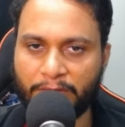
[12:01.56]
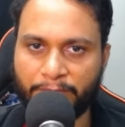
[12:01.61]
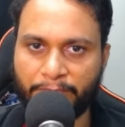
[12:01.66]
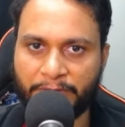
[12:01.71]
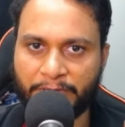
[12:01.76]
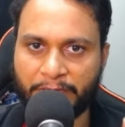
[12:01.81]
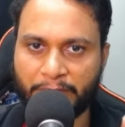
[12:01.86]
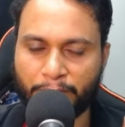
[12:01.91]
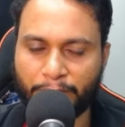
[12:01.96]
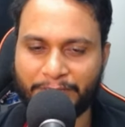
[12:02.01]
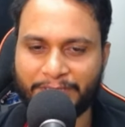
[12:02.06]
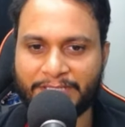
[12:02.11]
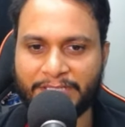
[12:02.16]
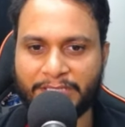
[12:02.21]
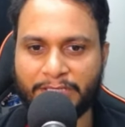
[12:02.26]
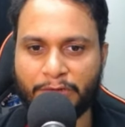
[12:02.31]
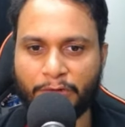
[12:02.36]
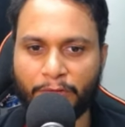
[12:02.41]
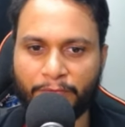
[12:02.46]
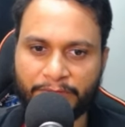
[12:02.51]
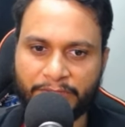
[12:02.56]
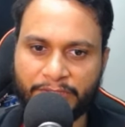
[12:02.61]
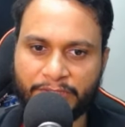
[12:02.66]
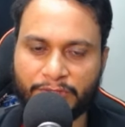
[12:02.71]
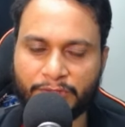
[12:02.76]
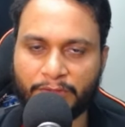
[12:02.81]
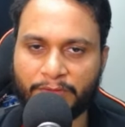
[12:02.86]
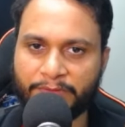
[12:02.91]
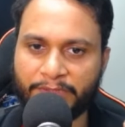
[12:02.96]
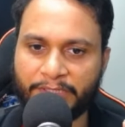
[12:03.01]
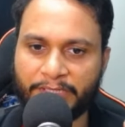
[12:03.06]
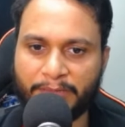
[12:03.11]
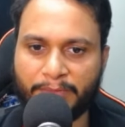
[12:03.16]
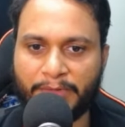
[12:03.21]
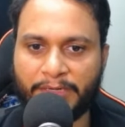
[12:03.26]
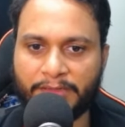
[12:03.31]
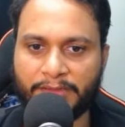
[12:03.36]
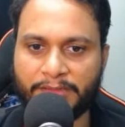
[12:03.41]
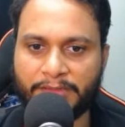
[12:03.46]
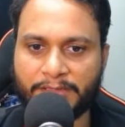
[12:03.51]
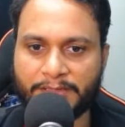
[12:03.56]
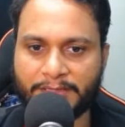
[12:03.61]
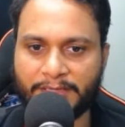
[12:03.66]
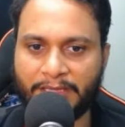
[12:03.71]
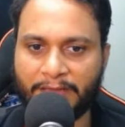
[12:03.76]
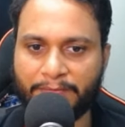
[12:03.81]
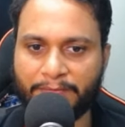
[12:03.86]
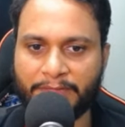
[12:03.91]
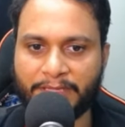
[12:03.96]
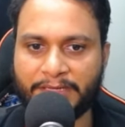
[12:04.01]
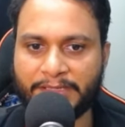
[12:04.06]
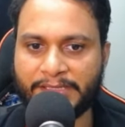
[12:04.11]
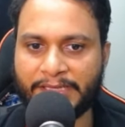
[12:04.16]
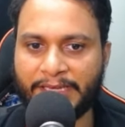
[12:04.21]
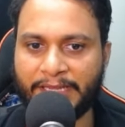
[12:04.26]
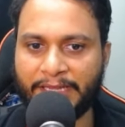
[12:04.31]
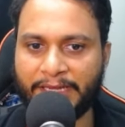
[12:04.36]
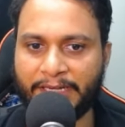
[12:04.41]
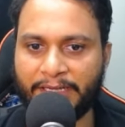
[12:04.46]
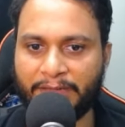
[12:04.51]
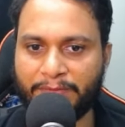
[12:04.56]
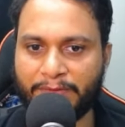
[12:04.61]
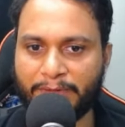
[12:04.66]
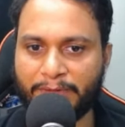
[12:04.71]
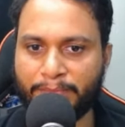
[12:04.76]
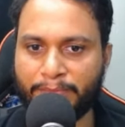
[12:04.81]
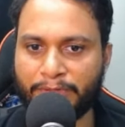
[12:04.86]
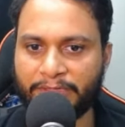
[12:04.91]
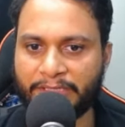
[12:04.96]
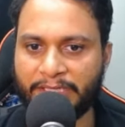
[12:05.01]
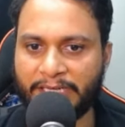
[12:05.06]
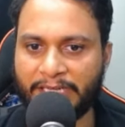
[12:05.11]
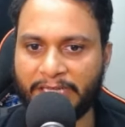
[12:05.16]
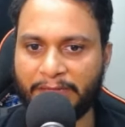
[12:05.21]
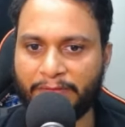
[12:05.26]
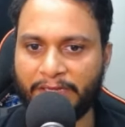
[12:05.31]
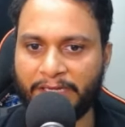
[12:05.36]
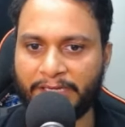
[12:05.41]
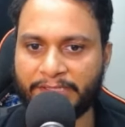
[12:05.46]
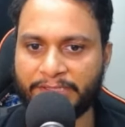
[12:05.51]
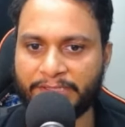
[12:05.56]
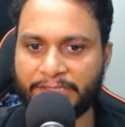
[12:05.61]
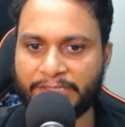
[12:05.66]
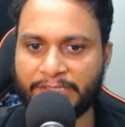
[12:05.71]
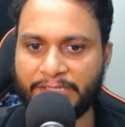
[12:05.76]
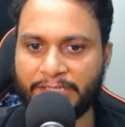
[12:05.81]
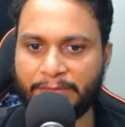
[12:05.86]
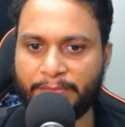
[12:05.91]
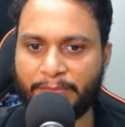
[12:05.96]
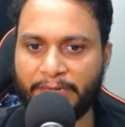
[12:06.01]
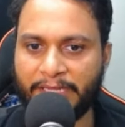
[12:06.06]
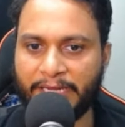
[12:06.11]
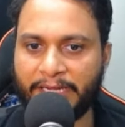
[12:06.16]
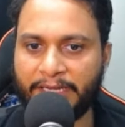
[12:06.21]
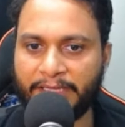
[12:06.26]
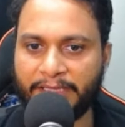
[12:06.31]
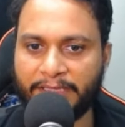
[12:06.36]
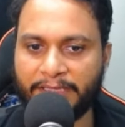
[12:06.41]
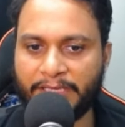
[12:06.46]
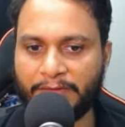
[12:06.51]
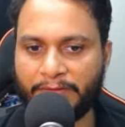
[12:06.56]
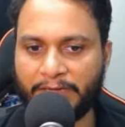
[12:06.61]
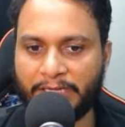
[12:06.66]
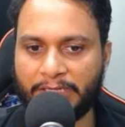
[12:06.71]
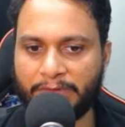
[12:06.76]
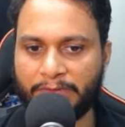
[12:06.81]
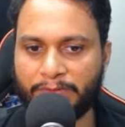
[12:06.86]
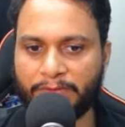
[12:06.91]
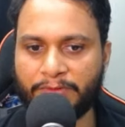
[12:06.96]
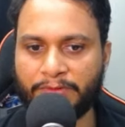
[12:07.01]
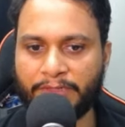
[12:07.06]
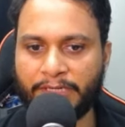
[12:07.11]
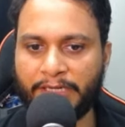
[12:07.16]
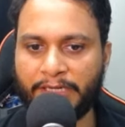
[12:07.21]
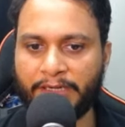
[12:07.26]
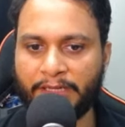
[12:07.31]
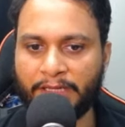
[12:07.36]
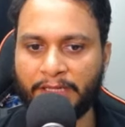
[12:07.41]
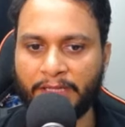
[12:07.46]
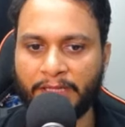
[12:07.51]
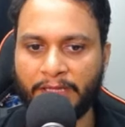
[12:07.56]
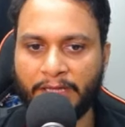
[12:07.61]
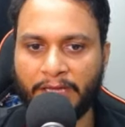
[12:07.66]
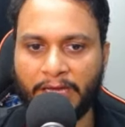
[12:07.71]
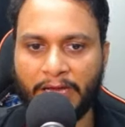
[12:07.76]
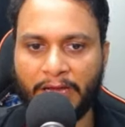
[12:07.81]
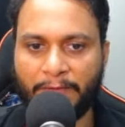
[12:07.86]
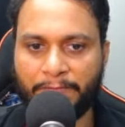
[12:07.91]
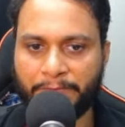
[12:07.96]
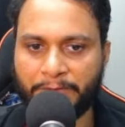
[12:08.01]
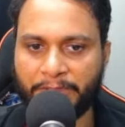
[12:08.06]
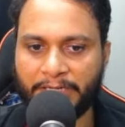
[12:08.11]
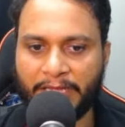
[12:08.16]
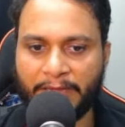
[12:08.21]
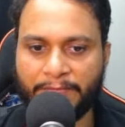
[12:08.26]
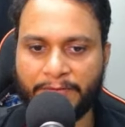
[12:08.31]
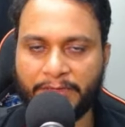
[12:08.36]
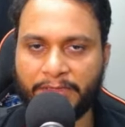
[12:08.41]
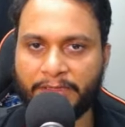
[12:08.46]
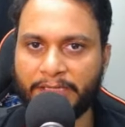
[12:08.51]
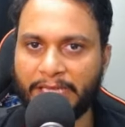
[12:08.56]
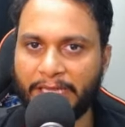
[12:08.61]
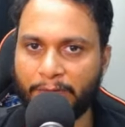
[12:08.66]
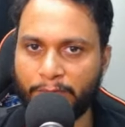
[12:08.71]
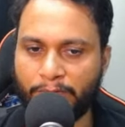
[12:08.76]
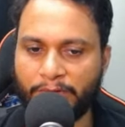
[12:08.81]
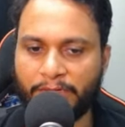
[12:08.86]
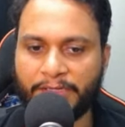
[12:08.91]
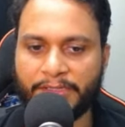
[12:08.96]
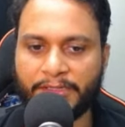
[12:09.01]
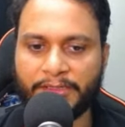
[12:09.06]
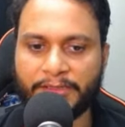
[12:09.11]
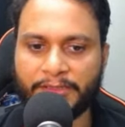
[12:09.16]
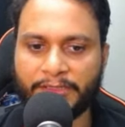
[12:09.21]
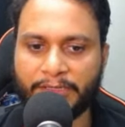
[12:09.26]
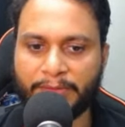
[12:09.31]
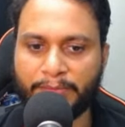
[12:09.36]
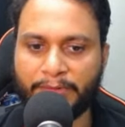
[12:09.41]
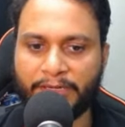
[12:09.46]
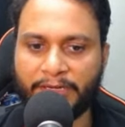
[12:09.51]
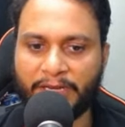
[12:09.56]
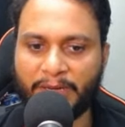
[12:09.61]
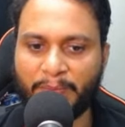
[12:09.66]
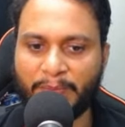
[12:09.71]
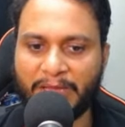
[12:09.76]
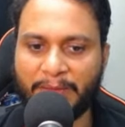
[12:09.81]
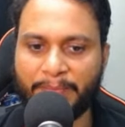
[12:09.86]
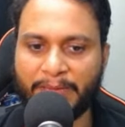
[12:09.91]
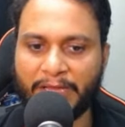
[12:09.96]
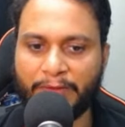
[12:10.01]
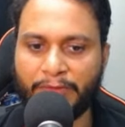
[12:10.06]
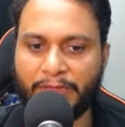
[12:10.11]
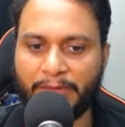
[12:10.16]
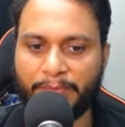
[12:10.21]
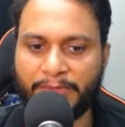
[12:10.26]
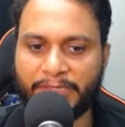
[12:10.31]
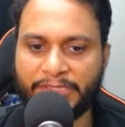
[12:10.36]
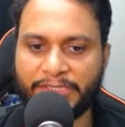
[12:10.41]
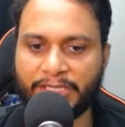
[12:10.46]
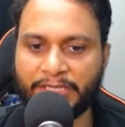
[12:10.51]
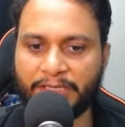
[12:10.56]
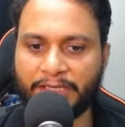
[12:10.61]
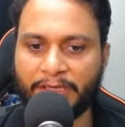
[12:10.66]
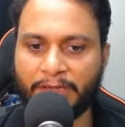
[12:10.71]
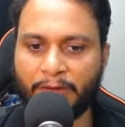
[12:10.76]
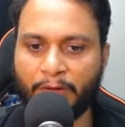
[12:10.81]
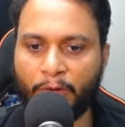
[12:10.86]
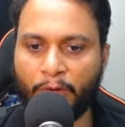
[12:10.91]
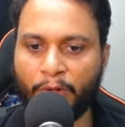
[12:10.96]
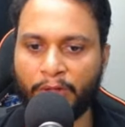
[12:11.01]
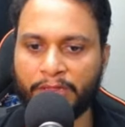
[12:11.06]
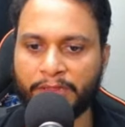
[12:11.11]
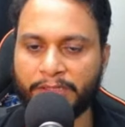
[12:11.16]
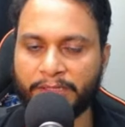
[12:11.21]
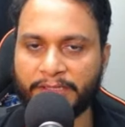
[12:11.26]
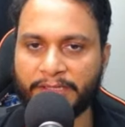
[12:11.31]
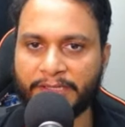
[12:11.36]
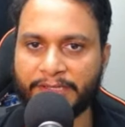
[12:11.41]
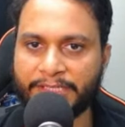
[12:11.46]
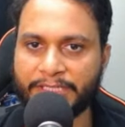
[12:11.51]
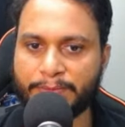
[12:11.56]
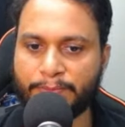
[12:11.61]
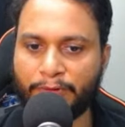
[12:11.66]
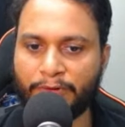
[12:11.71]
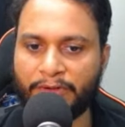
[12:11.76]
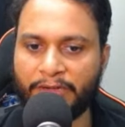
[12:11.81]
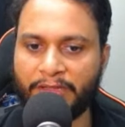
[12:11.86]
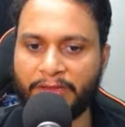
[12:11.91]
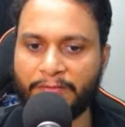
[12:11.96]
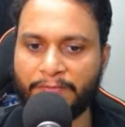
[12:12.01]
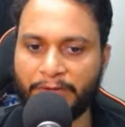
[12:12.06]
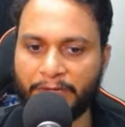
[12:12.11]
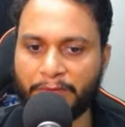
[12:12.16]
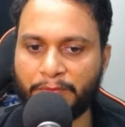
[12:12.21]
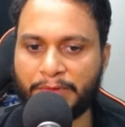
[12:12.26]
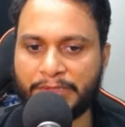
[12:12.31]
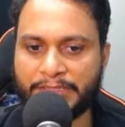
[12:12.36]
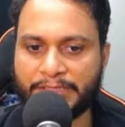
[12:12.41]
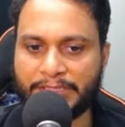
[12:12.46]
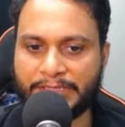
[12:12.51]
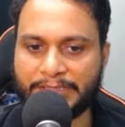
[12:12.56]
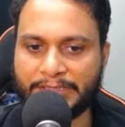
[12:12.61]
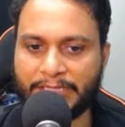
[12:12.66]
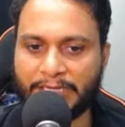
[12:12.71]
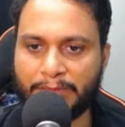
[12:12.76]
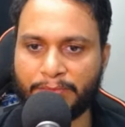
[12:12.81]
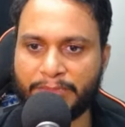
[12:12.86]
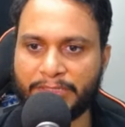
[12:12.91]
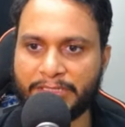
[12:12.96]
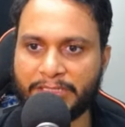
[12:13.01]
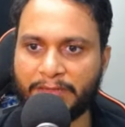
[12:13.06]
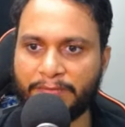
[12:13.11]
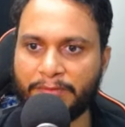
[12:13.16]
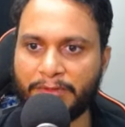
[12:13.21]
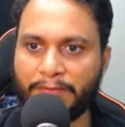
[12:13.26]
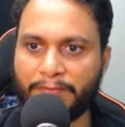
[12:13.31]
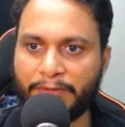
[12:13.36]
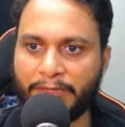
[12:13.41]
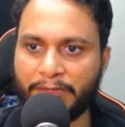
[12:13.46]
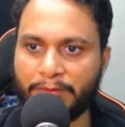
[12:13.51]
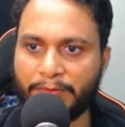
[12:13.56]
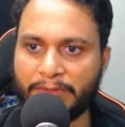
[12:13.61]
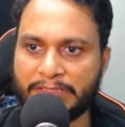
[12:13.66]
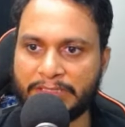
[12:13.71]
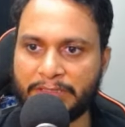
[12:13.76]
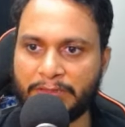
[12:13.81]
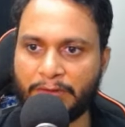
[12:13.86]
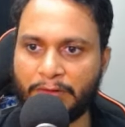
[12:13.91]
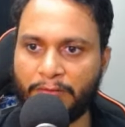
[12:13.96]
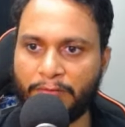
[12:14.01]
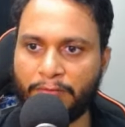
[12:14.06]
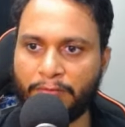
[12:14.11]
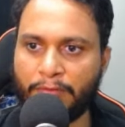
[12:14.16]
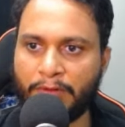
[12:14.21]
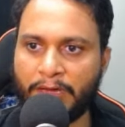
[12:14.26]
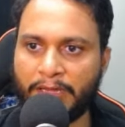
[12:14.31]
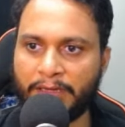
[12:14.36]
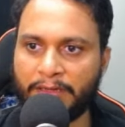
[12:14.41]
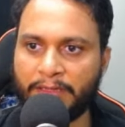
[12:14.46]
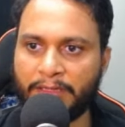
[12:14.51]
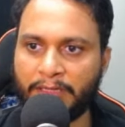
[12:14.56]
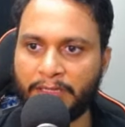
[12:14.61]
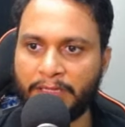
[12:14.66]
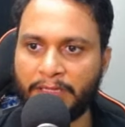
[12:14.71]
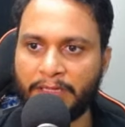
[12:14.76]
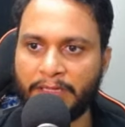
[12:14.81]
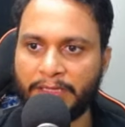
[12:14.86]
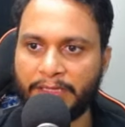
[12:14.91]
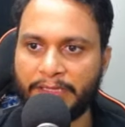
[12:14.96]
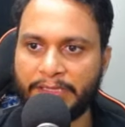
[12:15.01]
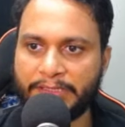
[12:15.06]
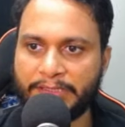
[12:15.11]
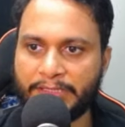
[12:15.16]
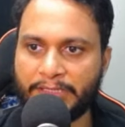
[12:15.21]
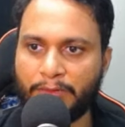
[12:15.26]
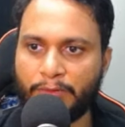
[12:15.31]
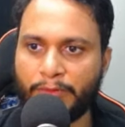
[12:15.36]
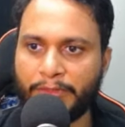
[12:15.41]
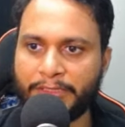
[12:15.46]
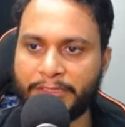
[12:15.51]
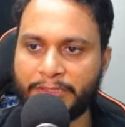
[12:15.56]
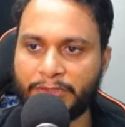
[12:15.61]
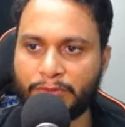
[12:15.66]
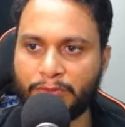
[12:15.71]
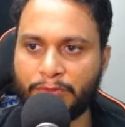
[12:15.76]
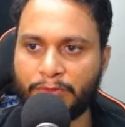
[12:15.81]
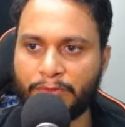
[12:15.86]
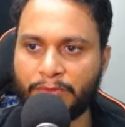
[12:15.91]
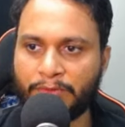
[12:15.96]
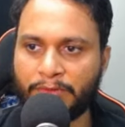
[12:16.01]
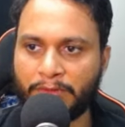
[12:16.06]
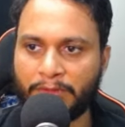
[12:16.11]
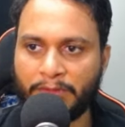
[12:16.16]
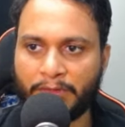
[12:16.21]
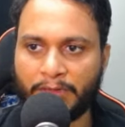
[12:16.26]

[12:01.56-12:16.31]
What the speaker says: the frequency of each of the remainders. If there is a negative number, then I will adjust it by adding k value, right? After having calculated the remainder map, I will be checking all the corresponding frequencies. That means if the frequency of 1 is equals to,